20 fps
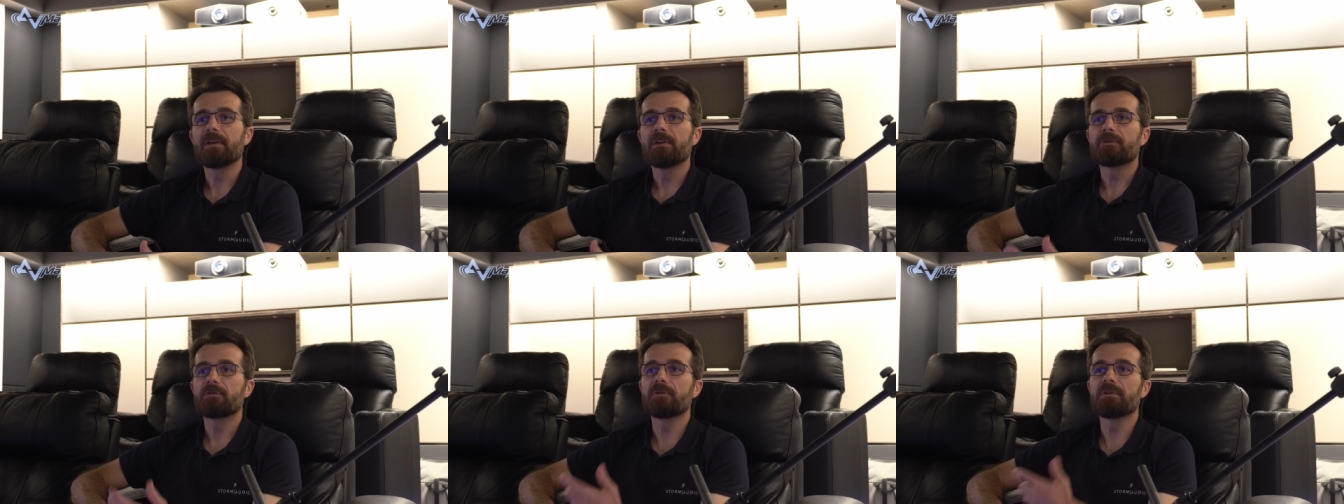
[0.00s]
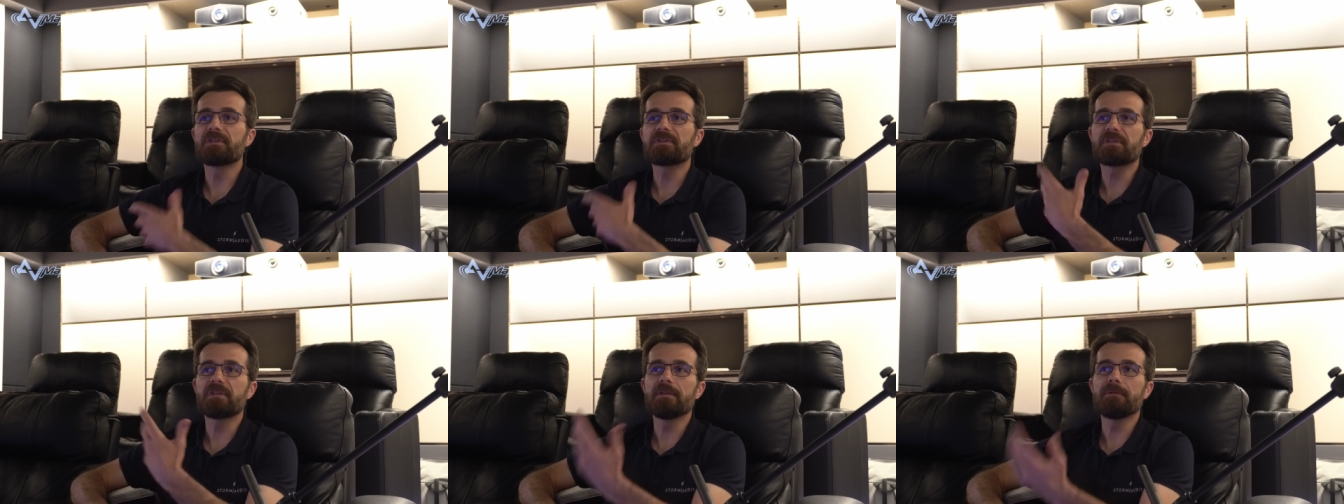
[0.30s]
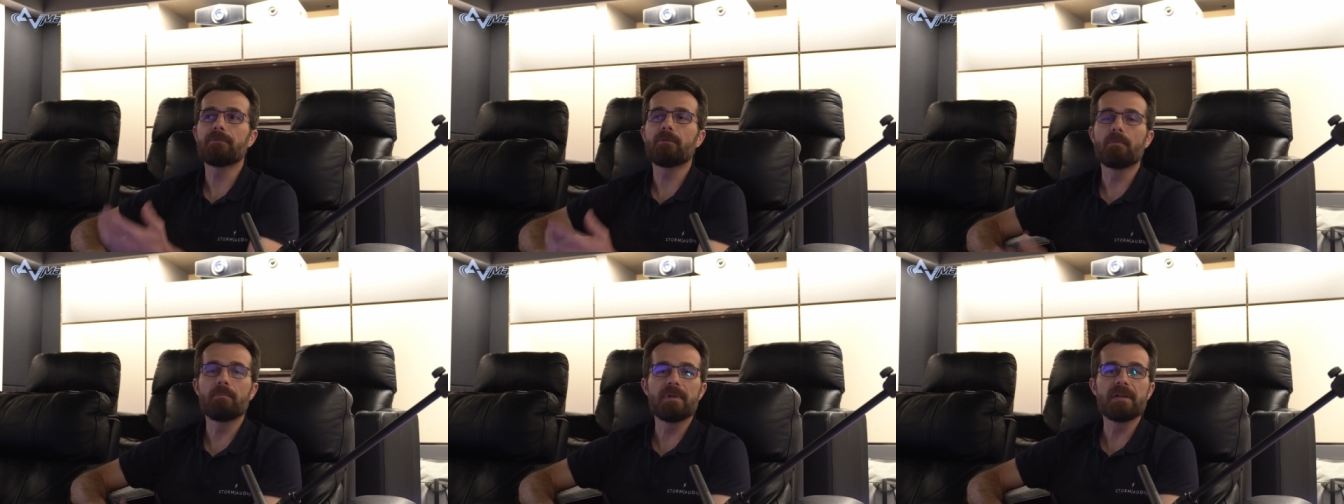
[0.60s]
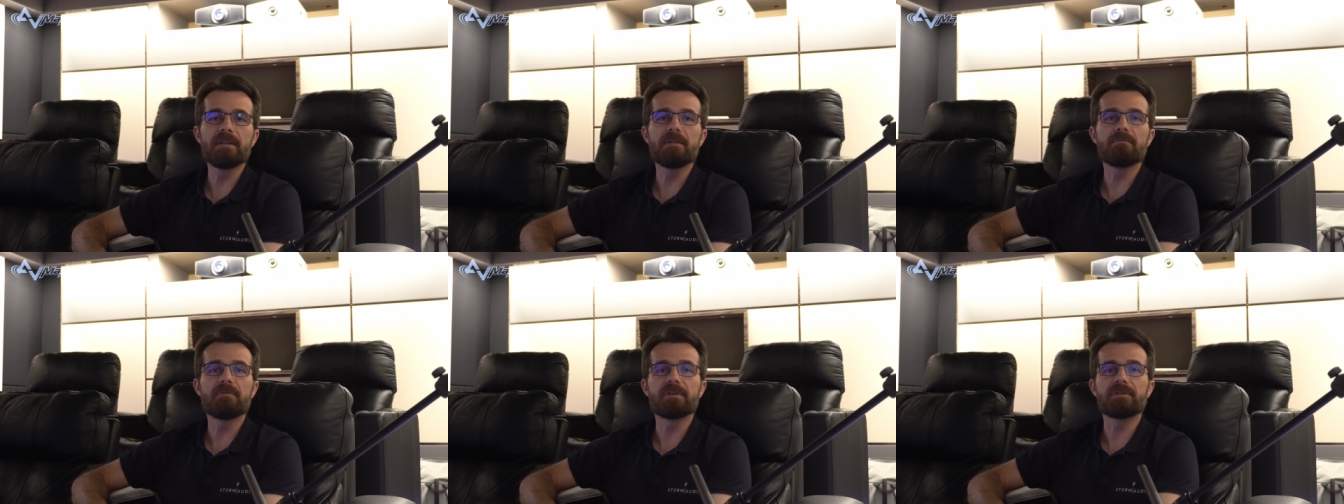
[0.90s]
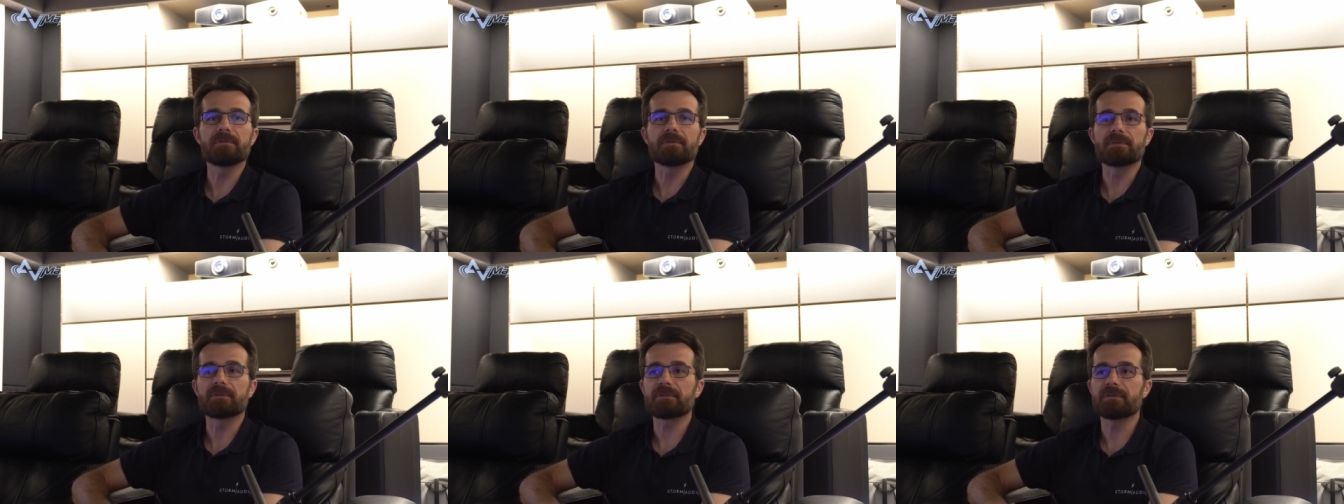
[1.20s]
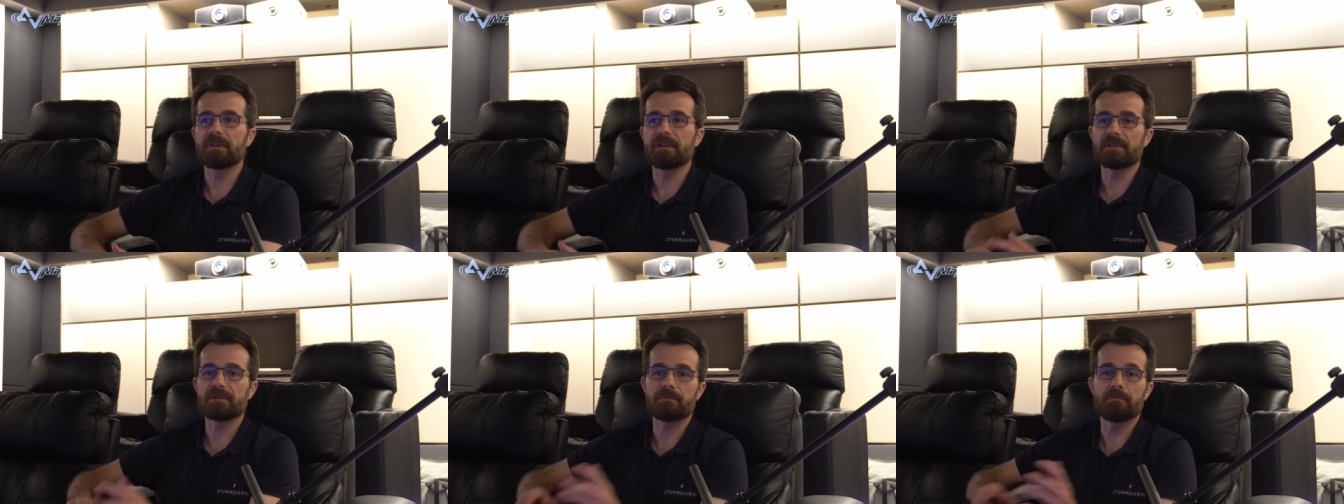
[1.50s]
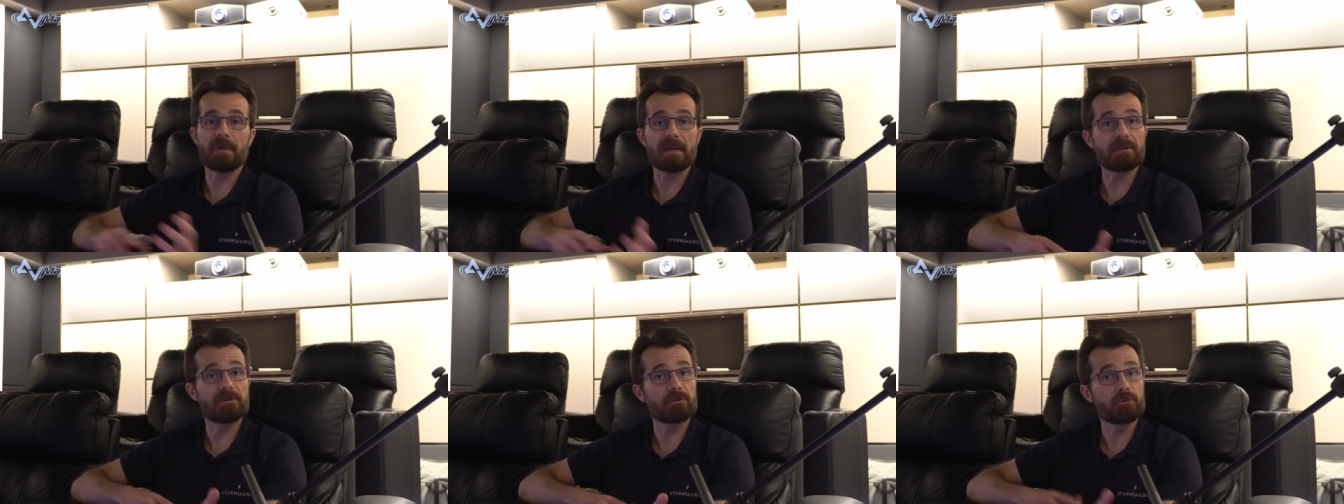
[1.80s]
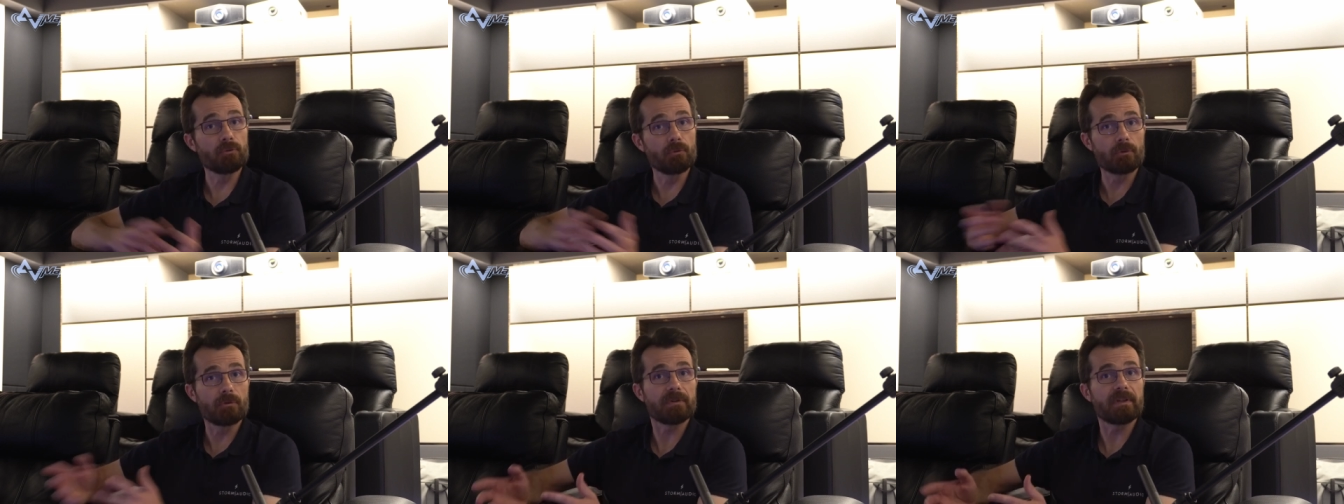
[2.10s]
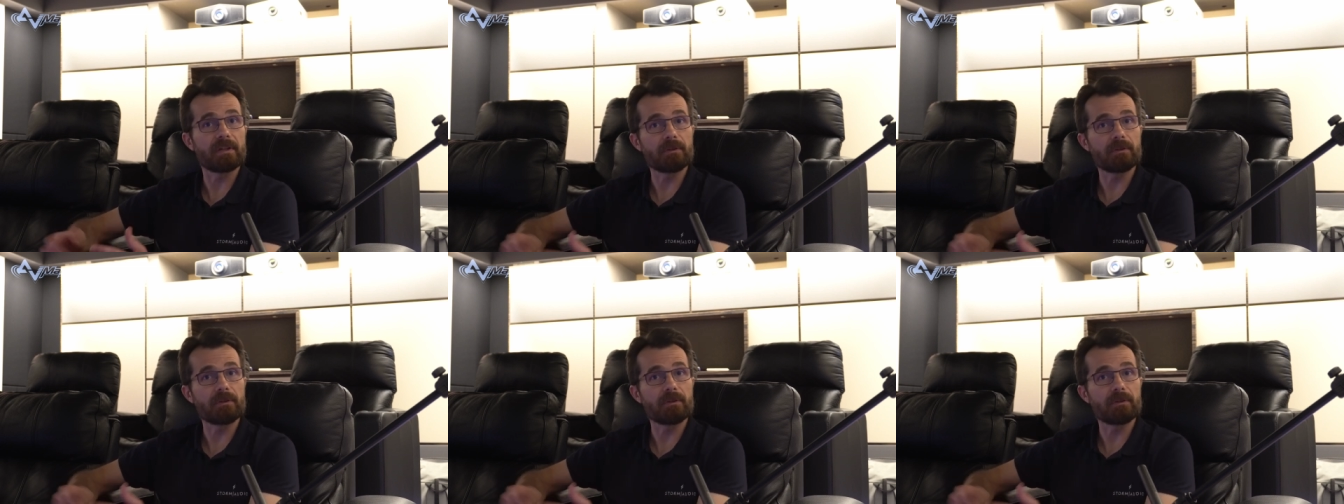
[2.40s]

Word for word: So it's key for many reasons. It makes sure